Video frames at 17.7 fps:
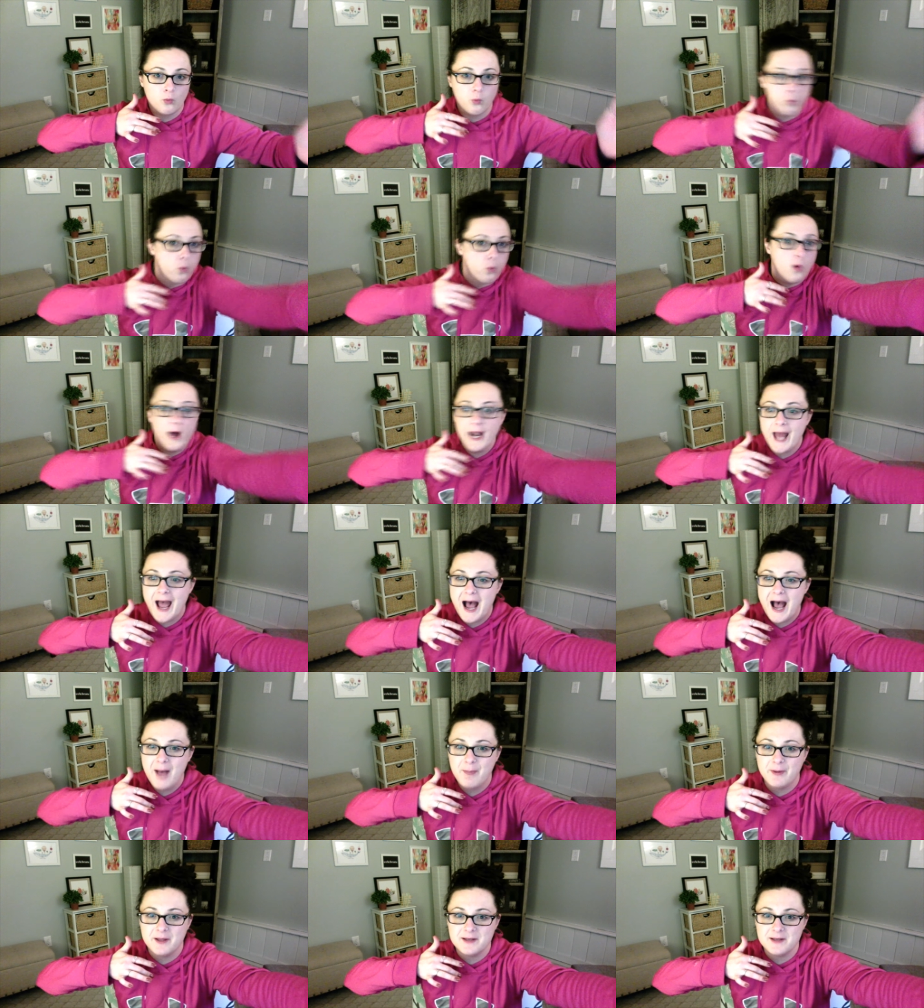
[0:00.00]
what
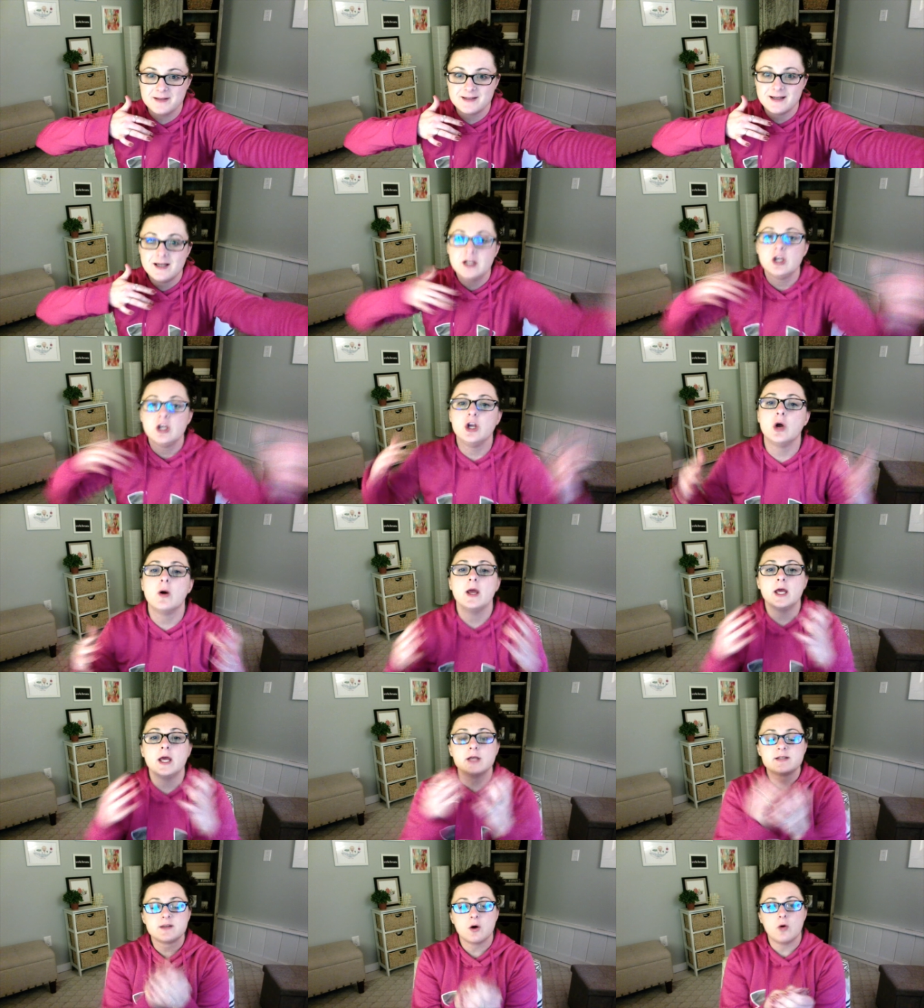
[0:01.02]
happened?
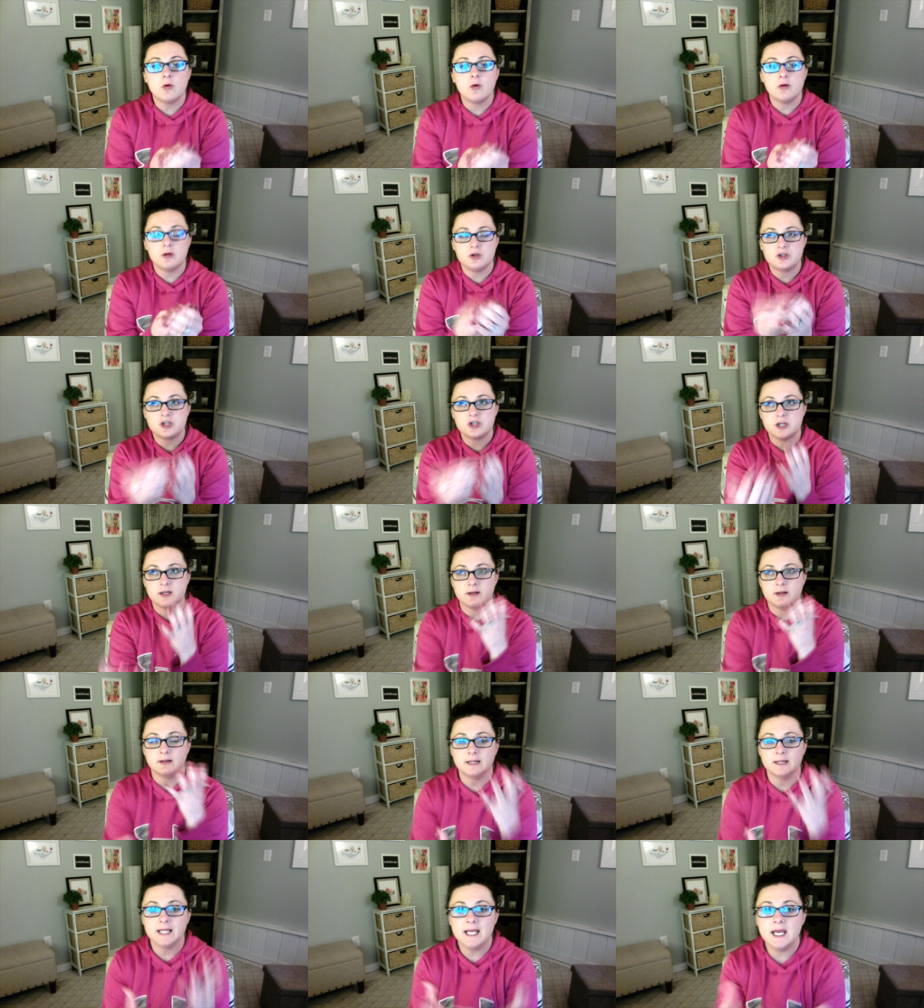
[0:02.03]
So you should
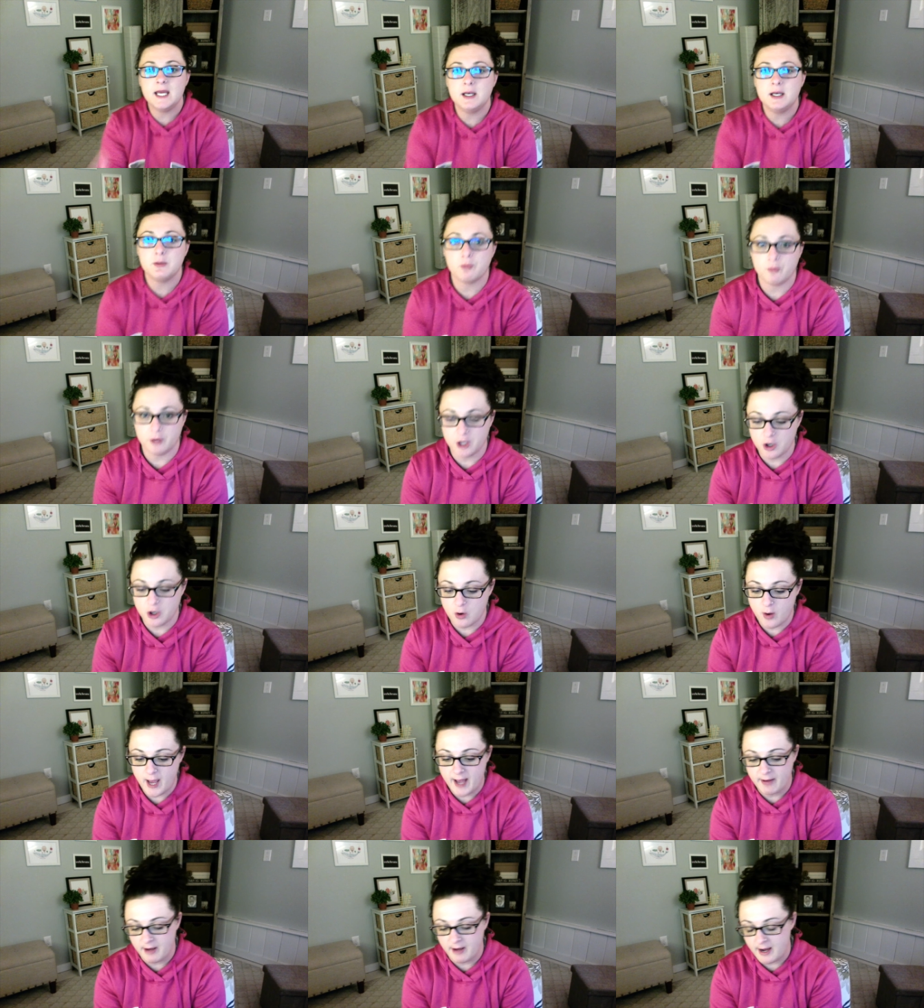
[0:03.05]
lead,
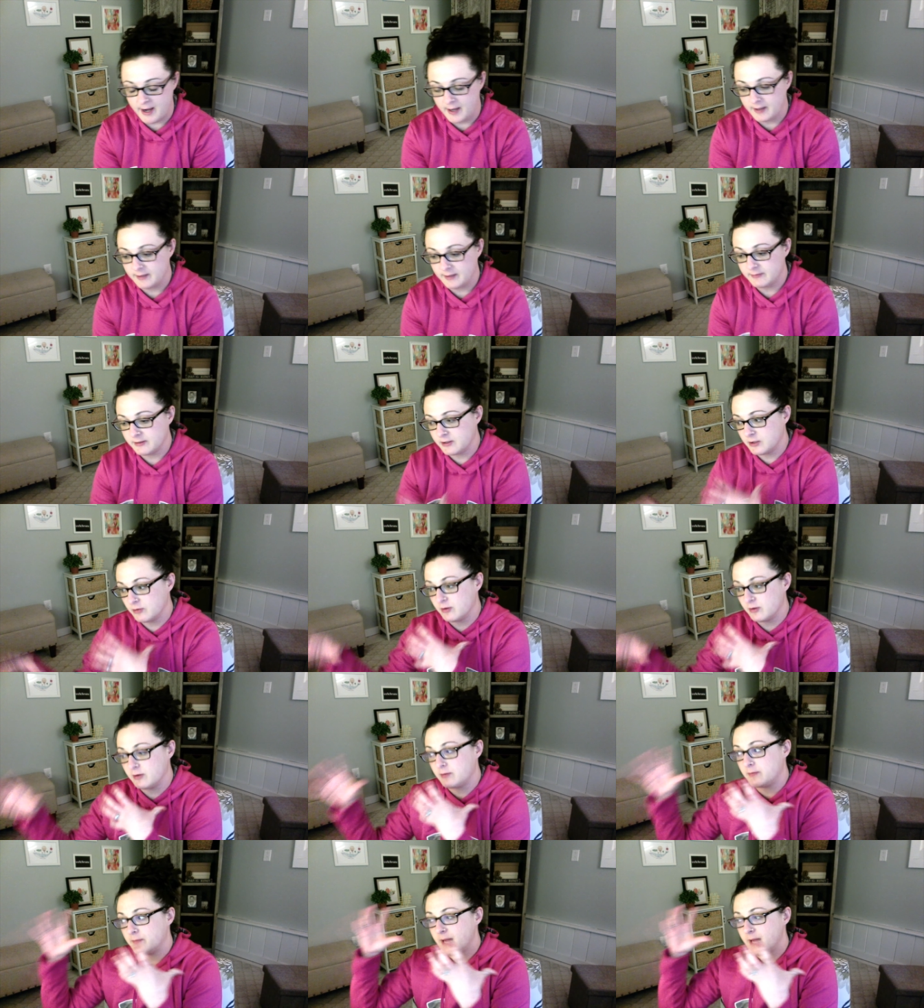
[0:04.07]
the
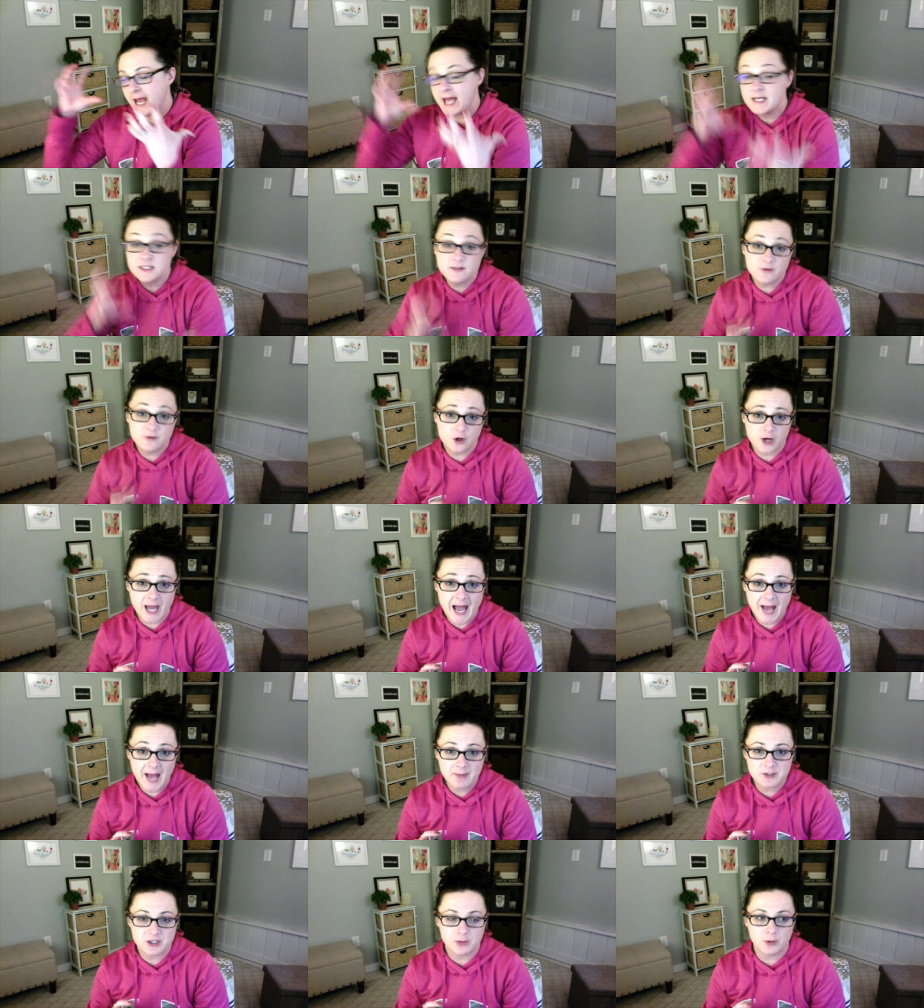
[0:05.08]
end of your
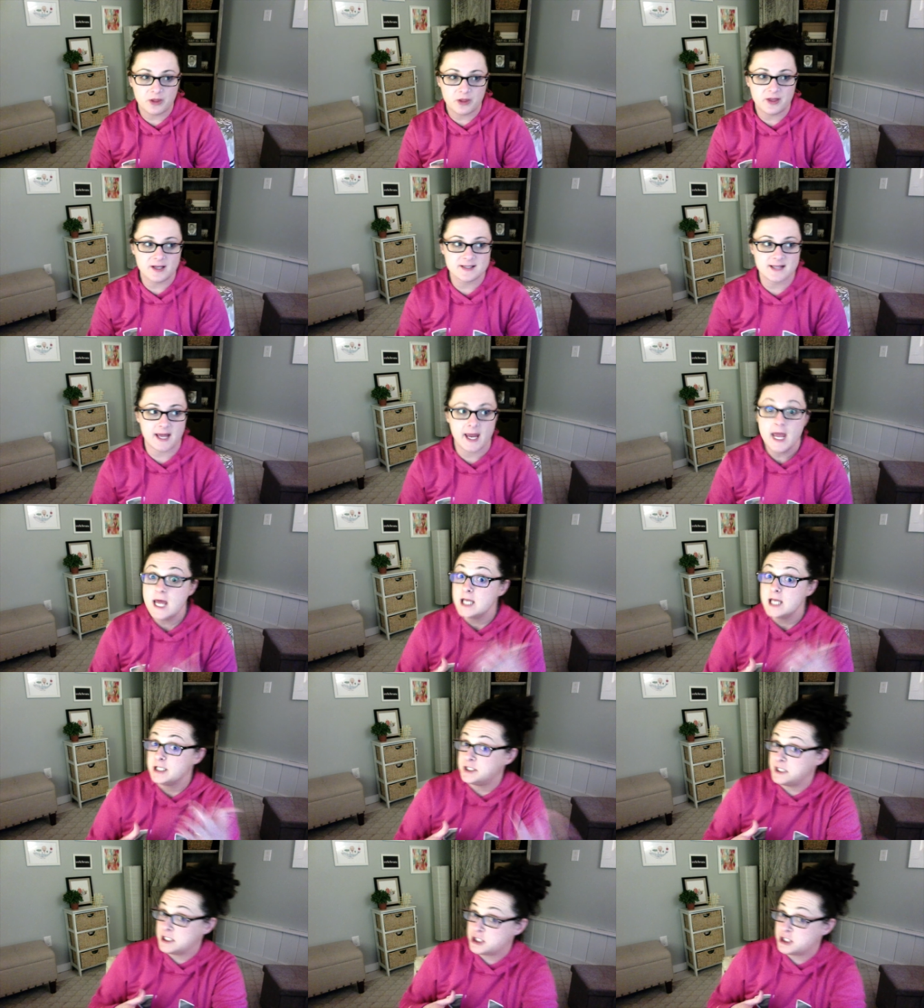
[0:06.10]
caption with things like,
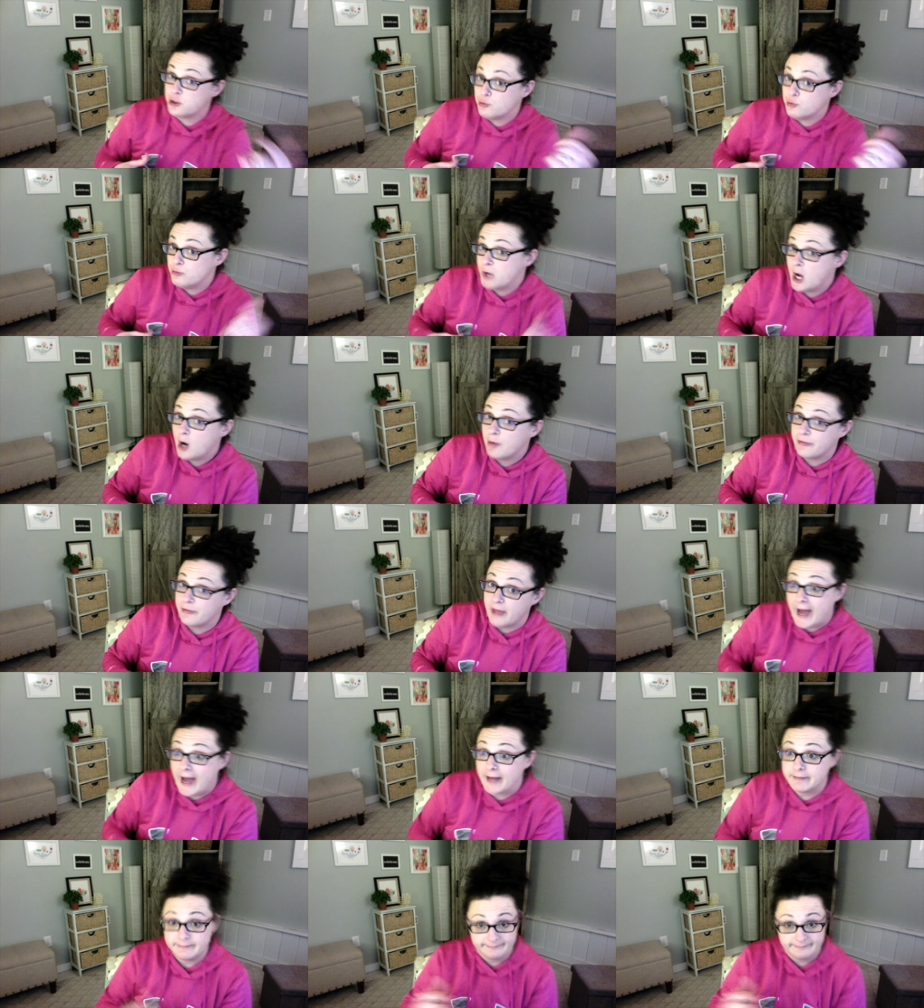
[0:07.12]
did you know that?